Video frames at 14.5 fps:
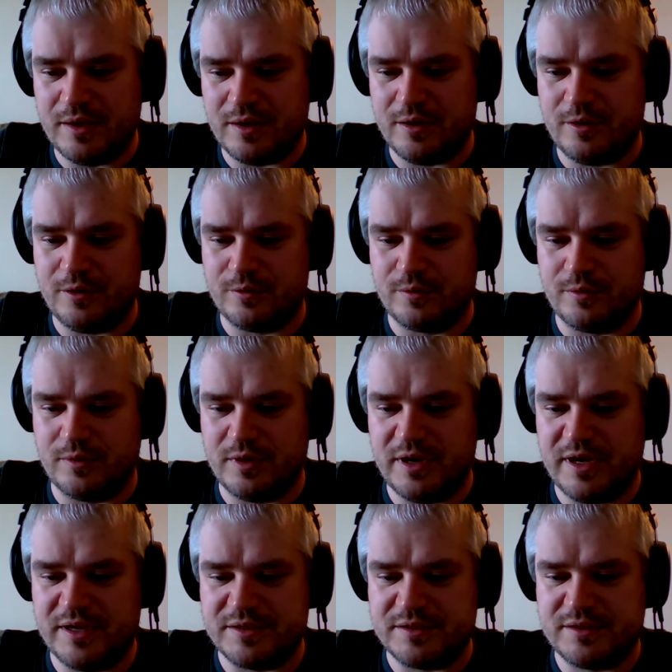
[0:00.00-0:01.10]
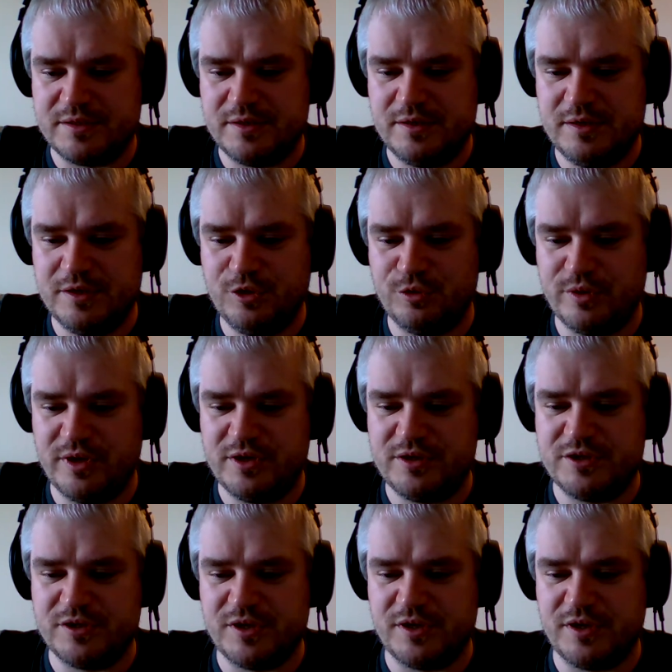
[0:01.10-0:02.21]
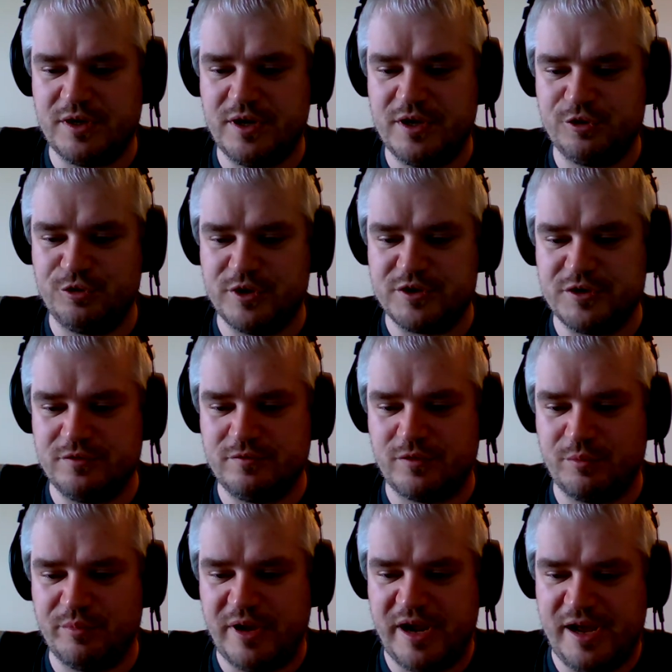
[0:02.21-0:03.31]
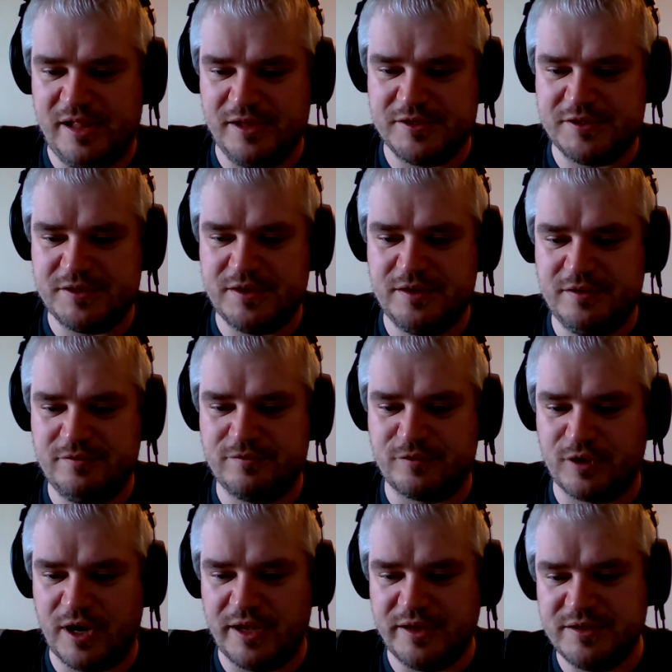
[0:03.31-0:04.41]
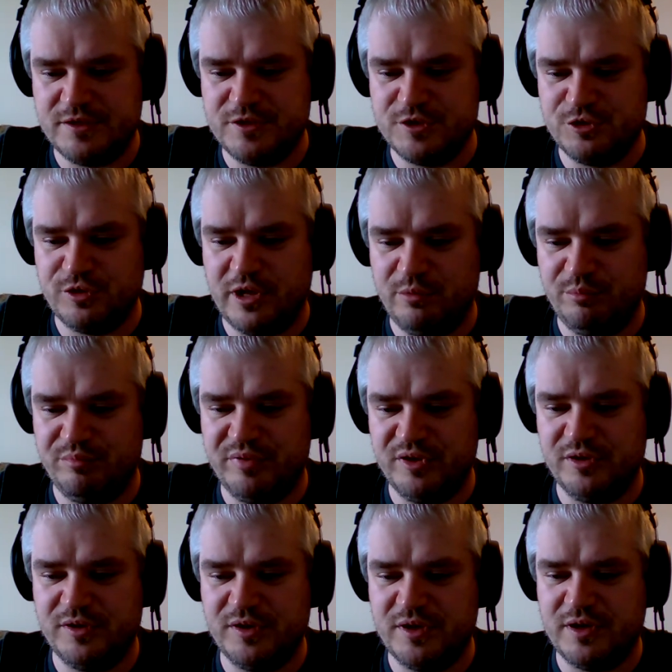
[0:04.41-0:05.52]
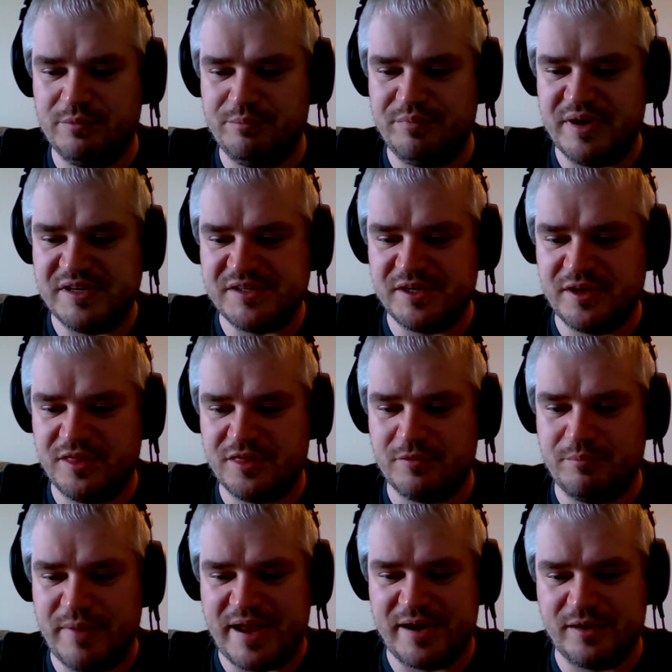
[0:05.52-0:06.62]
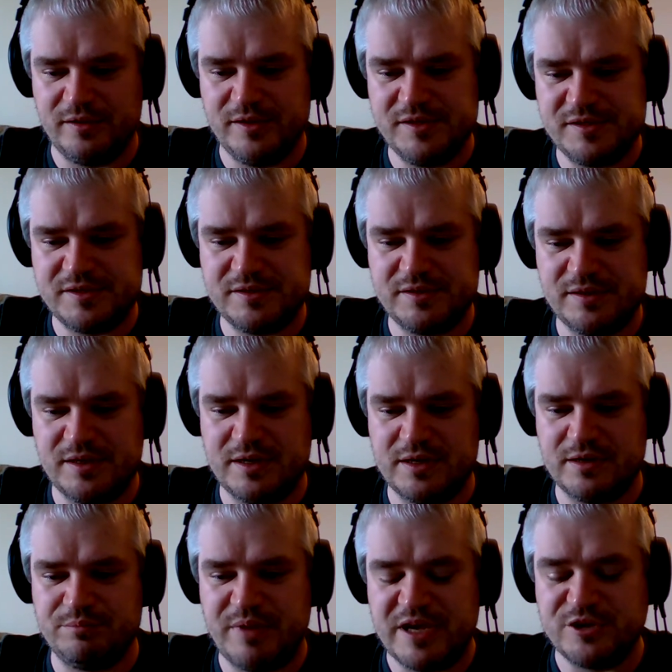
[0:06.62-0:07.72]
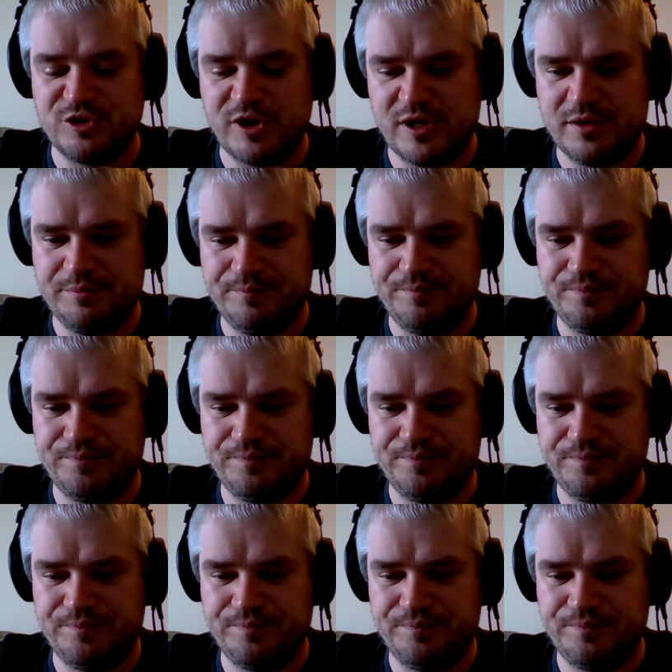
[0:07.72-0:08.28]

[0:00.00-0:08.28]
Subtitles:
All right. Another question from Alex Friend. Do you help build a basic thematic list on Patreon?